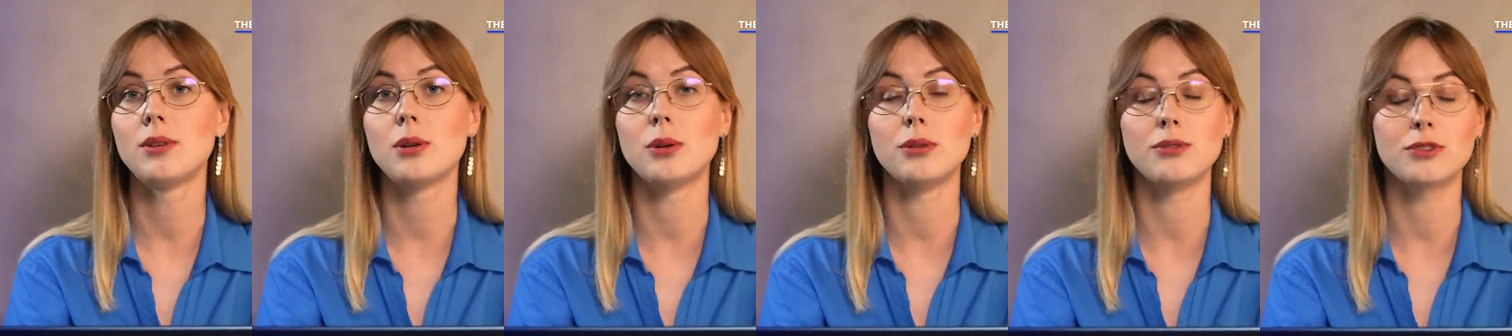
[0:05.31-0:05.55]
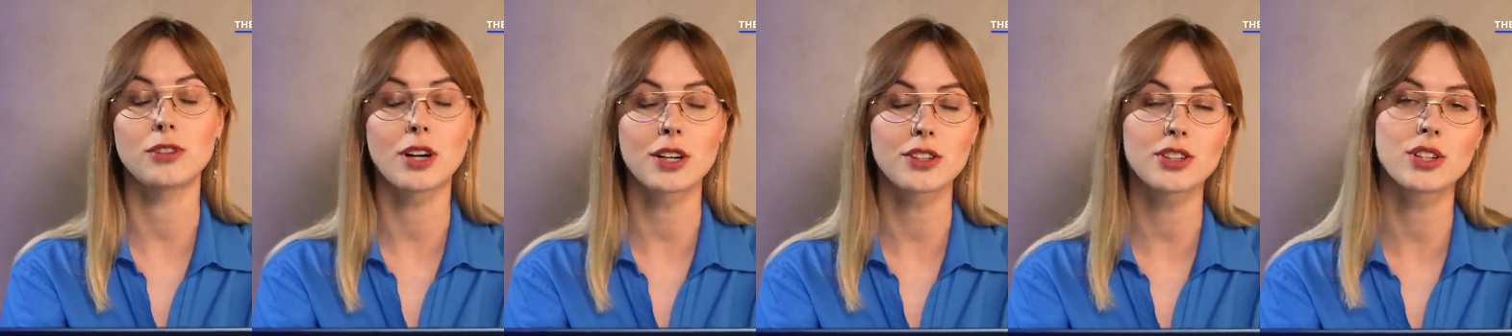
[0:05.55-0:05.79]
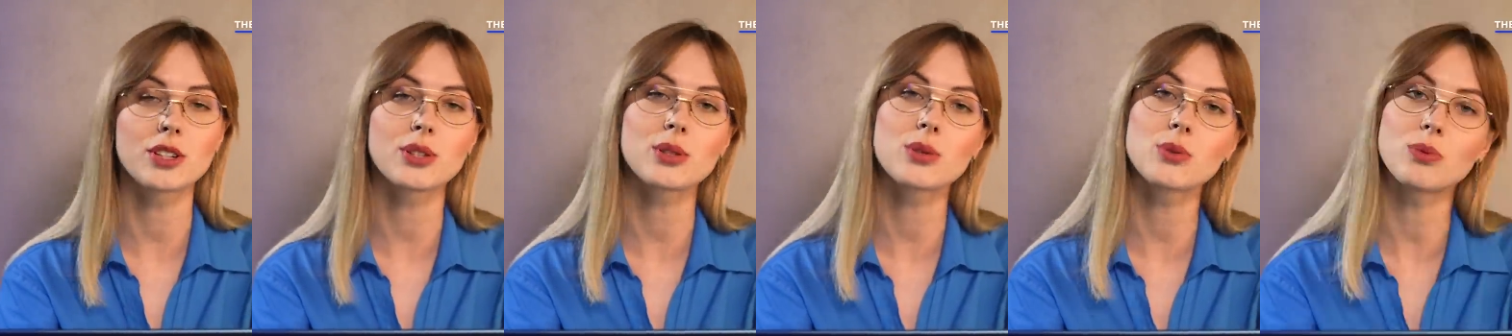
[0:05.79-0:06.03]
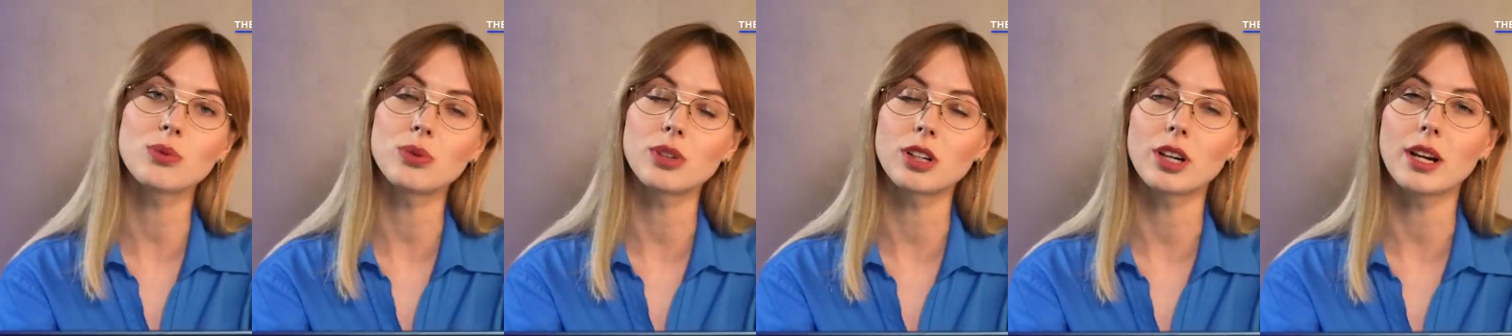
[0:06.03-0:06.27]
of
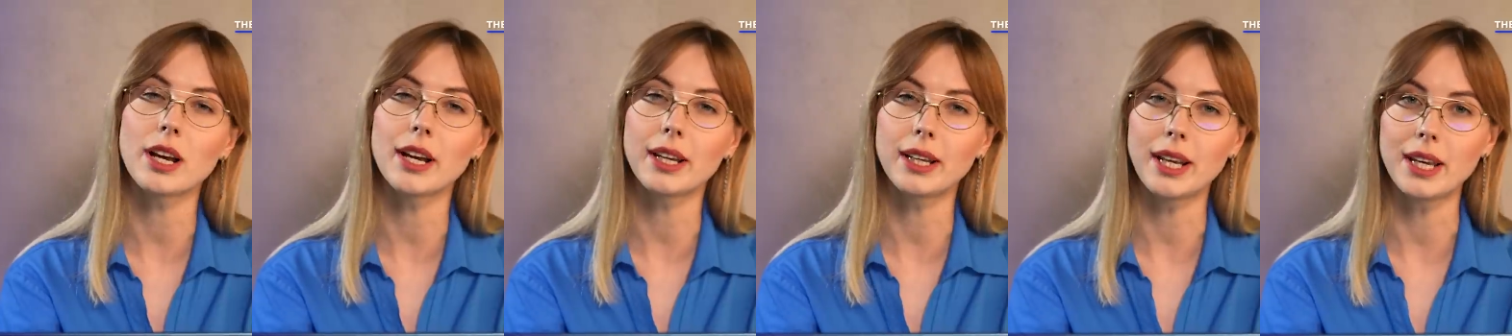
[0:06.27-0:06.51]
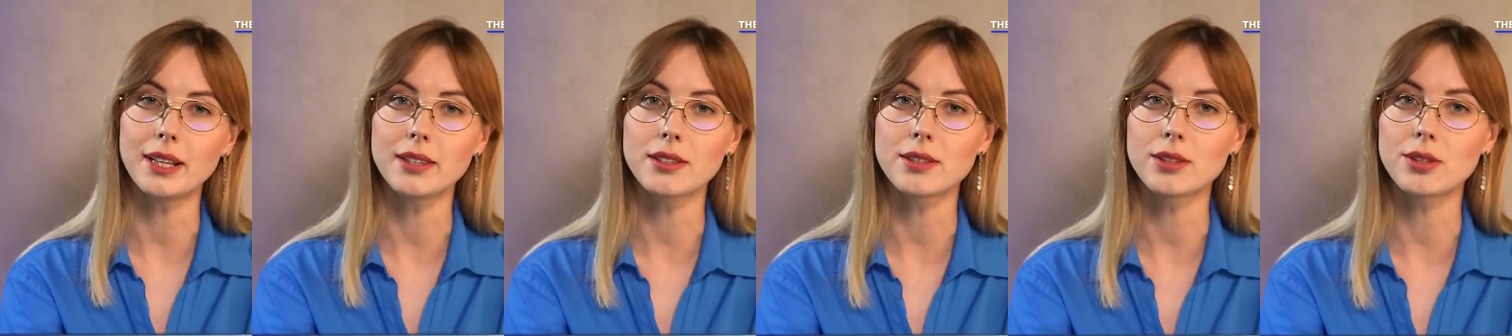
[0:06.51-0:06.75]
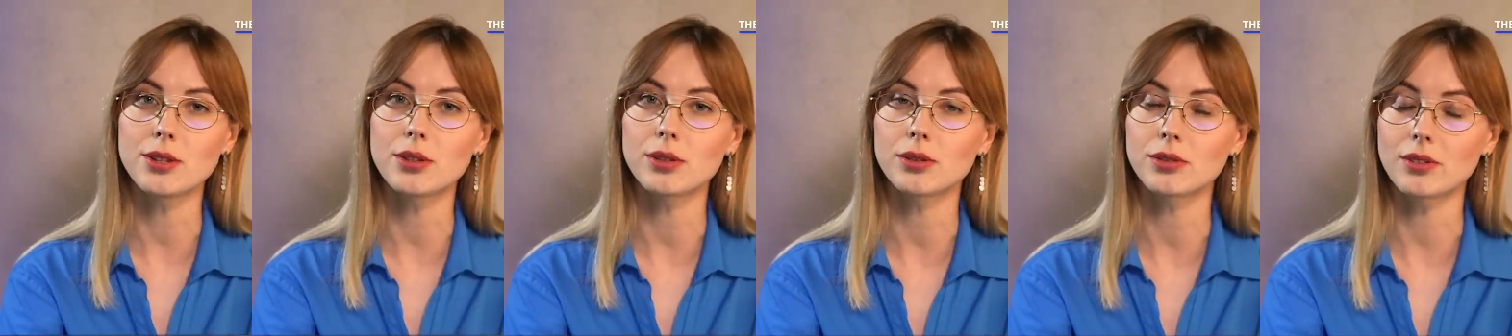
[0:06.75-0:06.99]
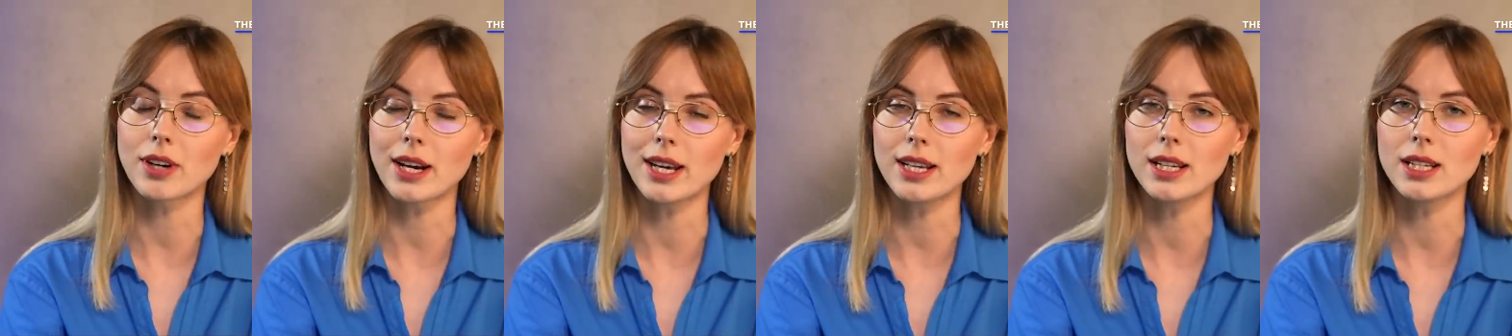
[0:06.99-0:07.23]
Russia's war against
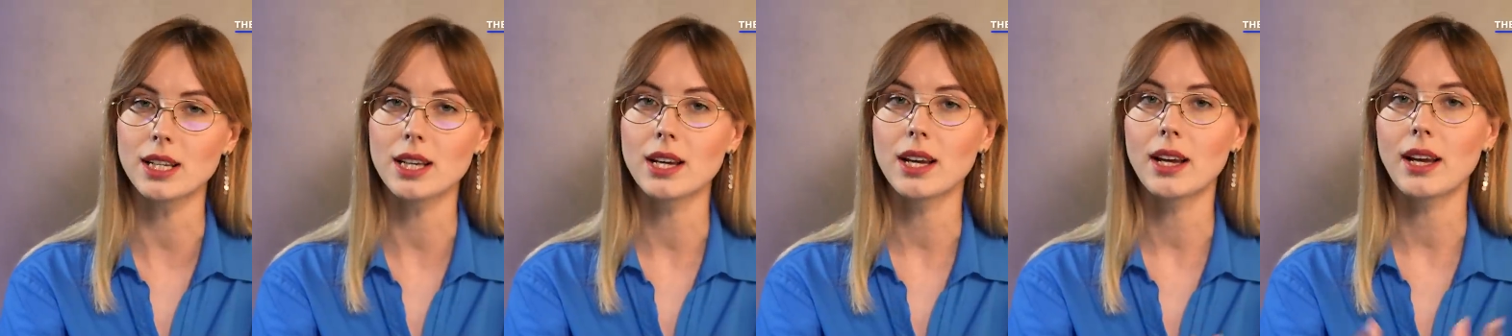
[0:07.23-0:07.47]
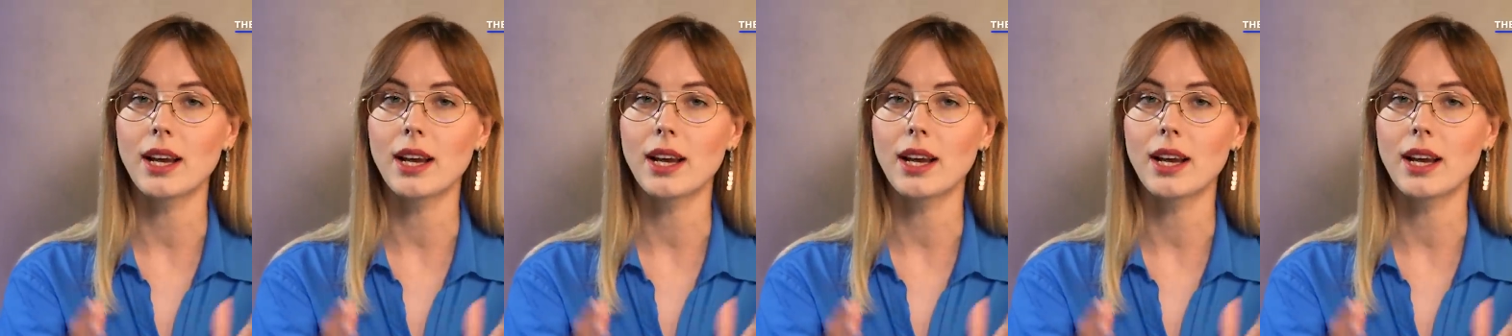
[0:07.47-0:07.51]
Ukraine,